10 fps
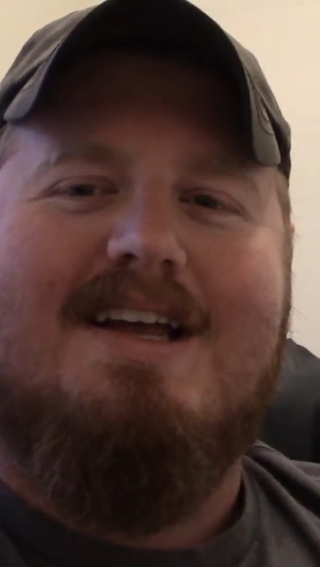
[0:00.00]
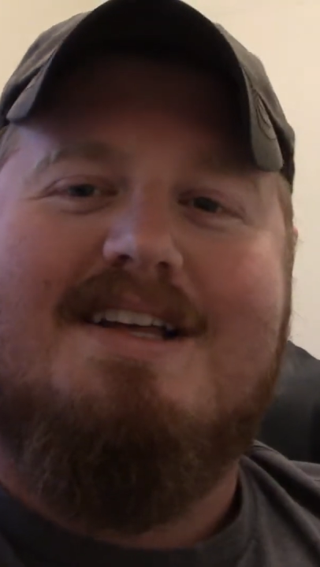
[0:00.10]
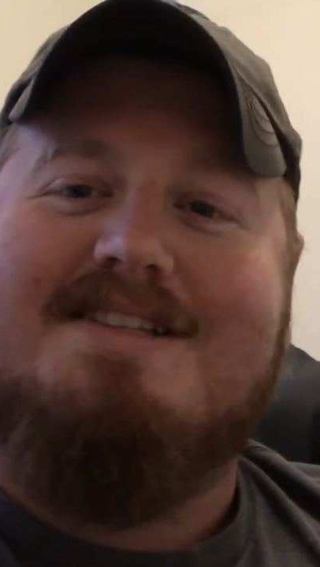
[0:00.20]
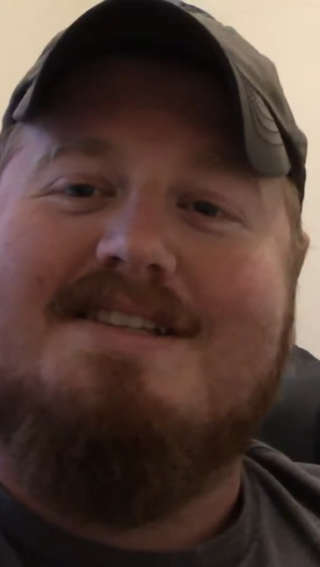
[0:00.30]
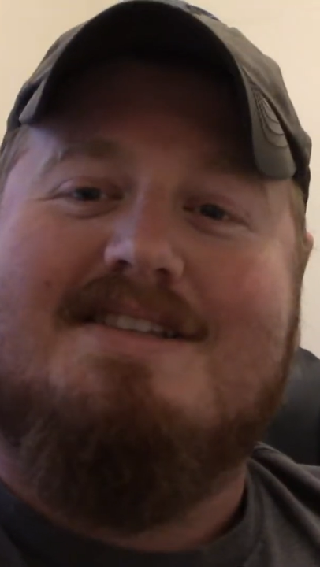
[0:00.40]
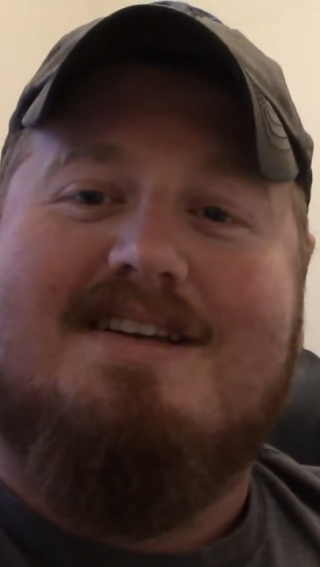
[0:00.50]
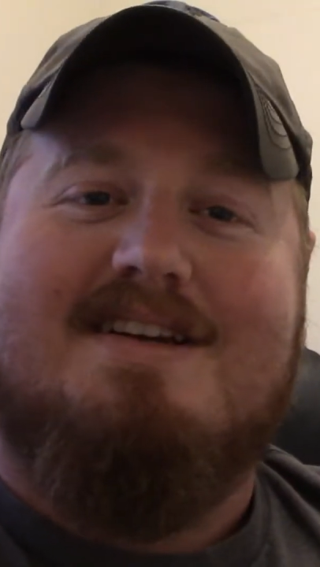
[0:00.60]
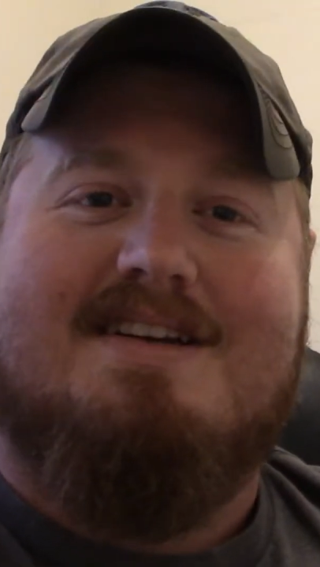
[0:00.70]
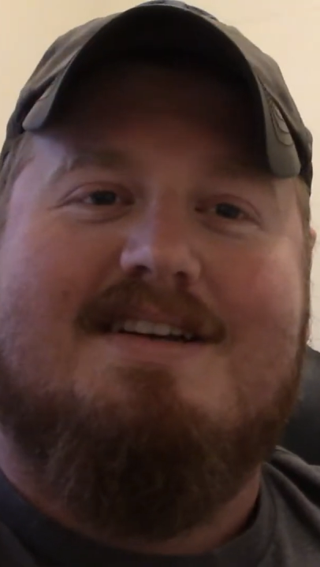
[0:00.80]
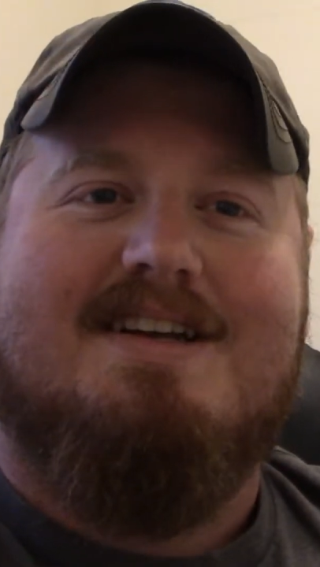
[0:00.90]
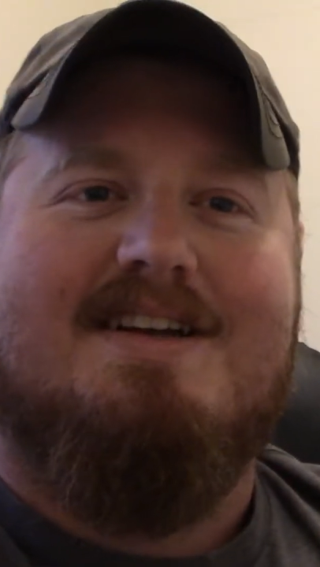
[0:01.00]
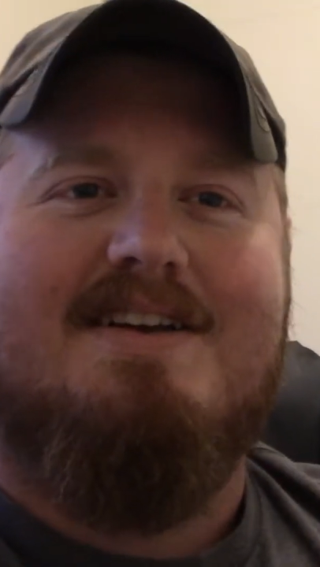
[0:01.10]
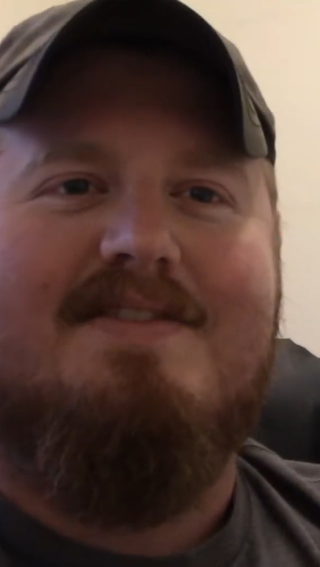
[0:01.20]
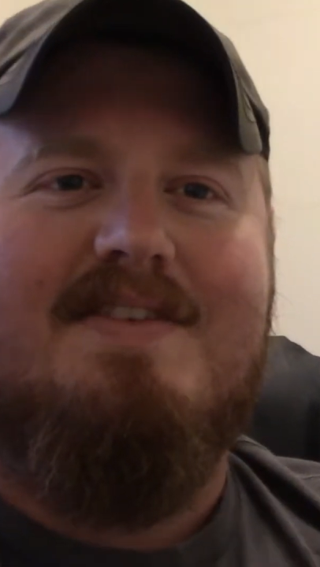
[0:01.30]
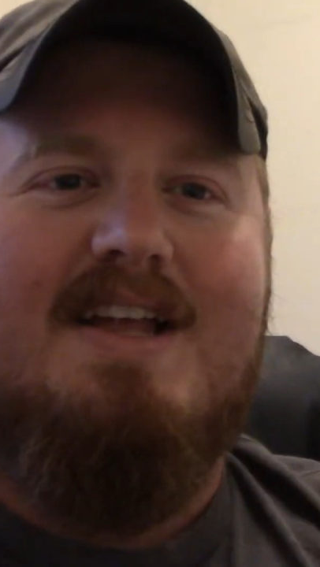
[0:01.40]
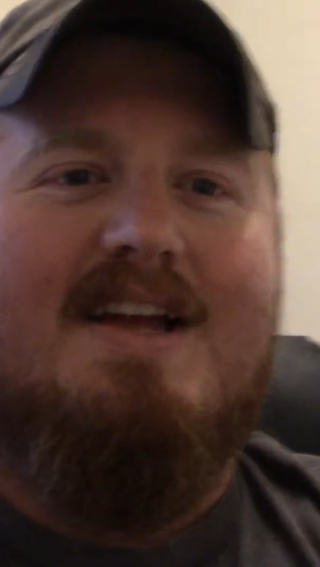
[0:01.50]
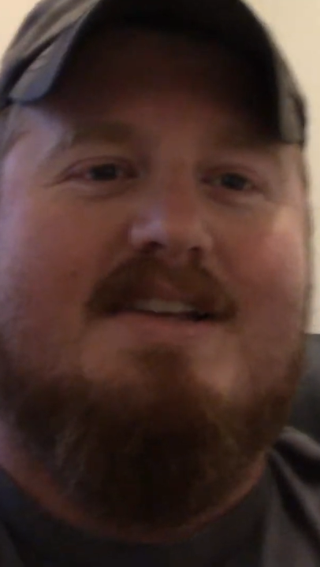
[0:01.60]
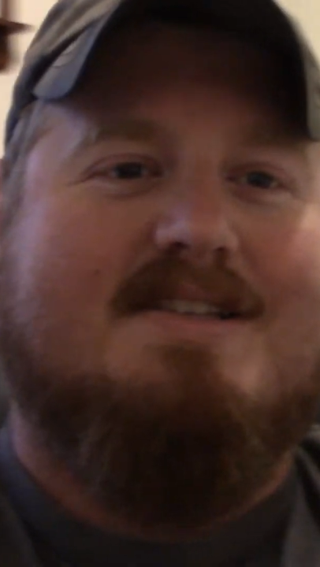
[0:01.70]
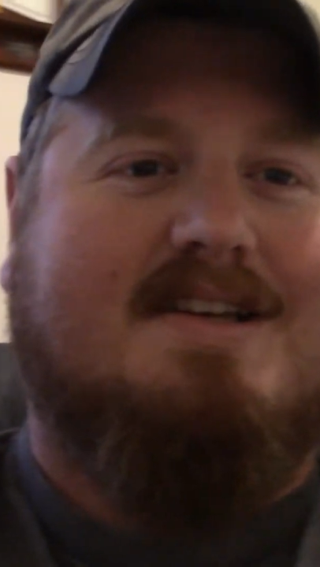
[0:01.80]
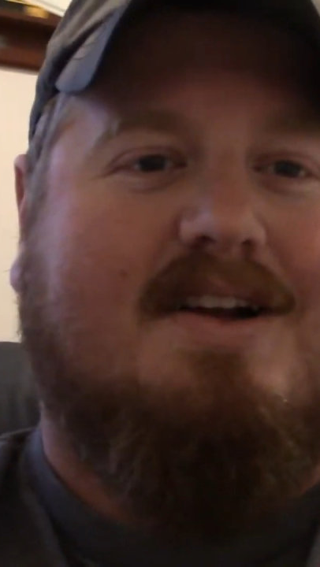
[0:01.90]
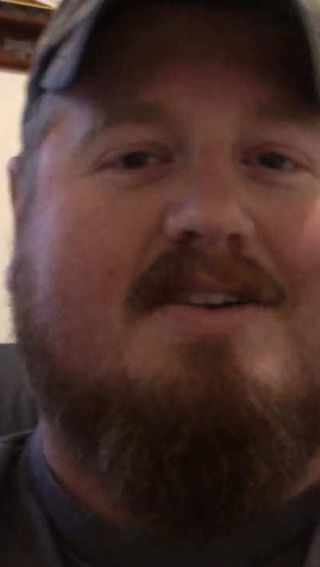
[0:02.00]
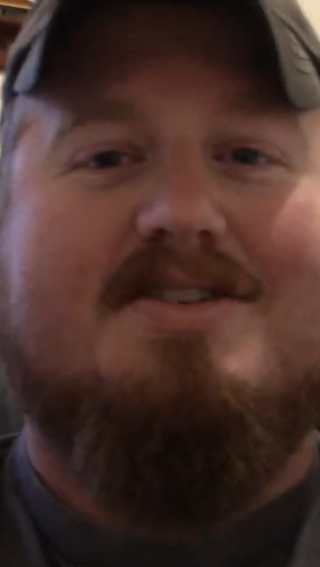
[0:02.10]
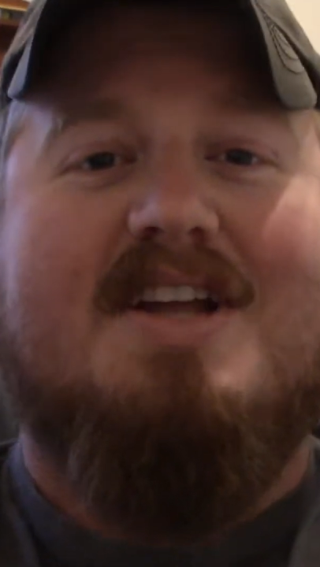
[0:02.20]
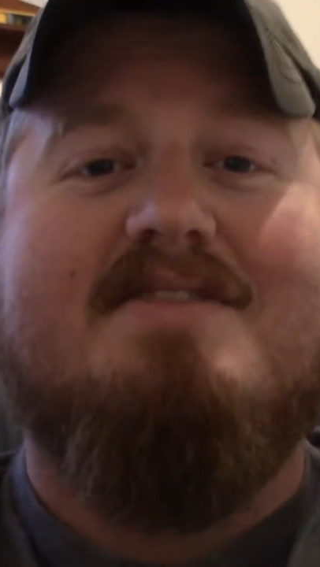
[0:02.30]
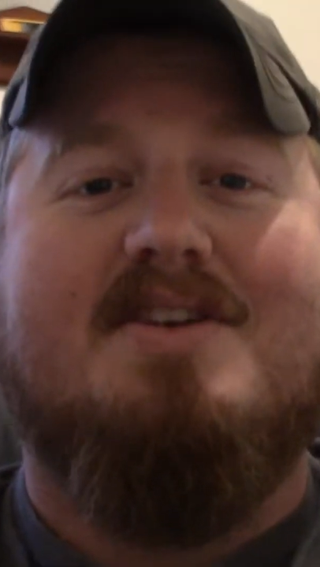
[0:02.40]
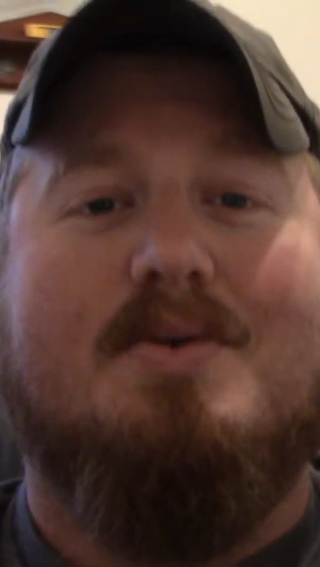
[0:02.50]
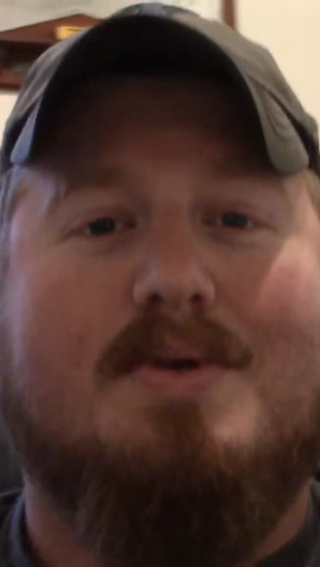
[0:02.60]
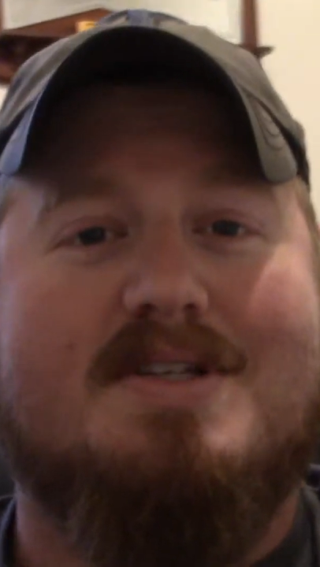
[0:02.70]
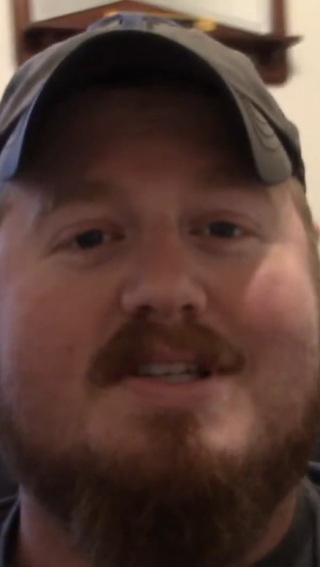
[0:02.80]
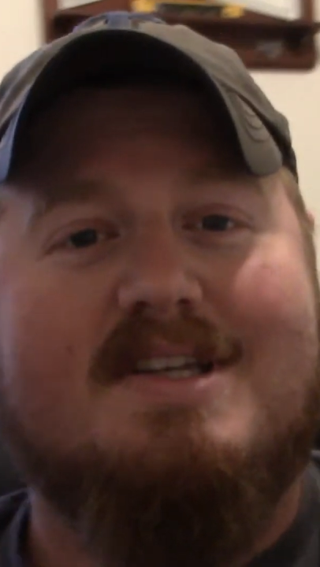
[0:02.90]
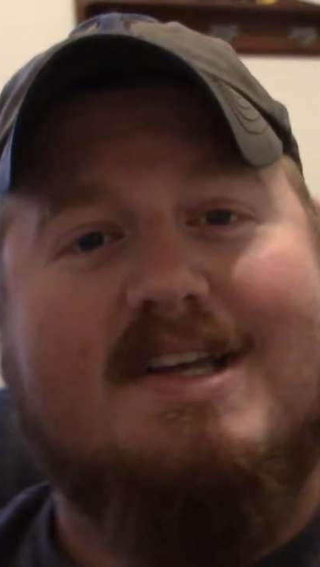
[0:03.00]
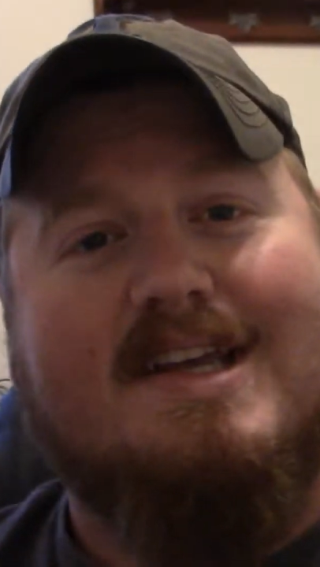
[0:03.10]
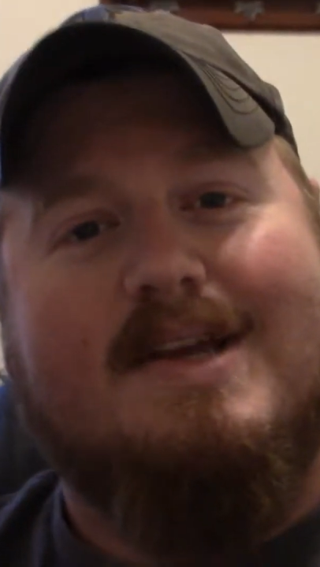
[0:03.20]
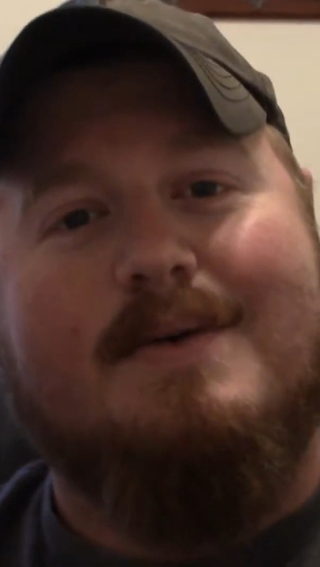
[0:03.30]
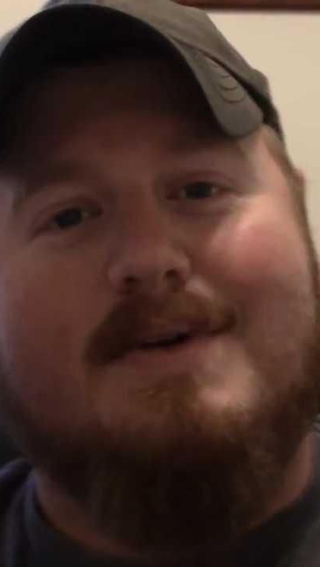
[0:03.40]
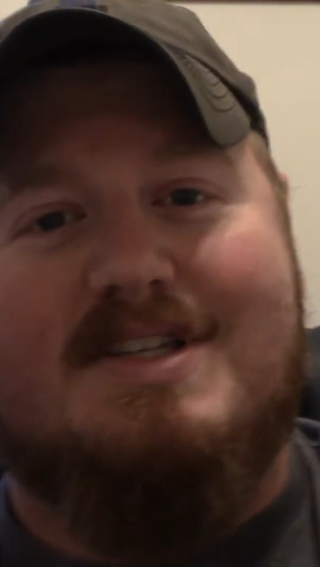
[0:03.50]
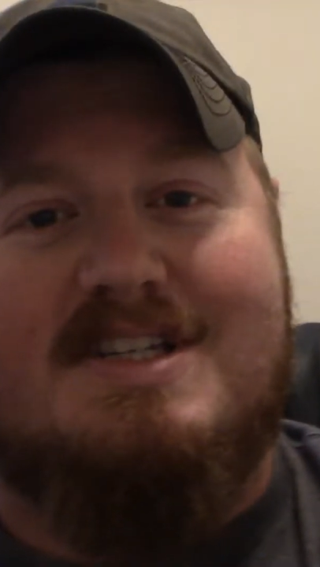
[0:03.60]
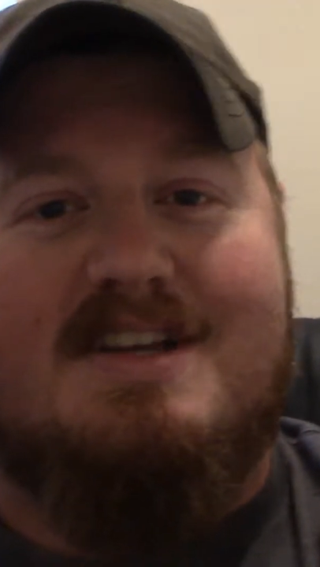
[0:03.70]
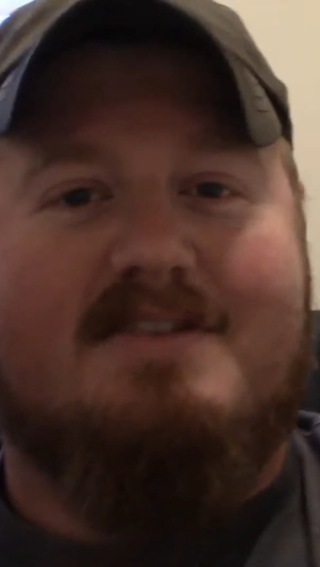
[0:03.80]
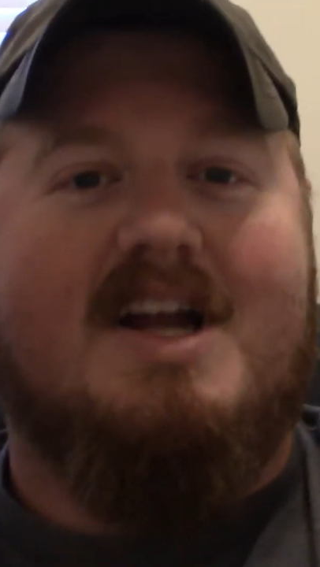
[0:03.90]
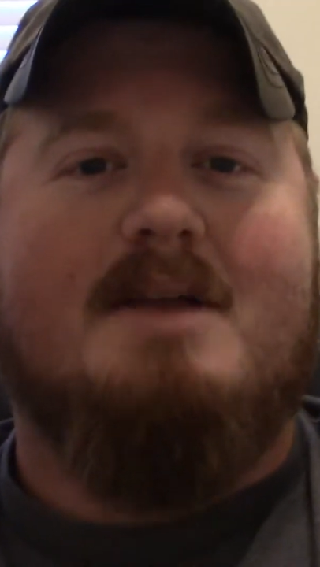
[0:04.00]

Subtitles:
It's his he got his hunter safety course, which he's never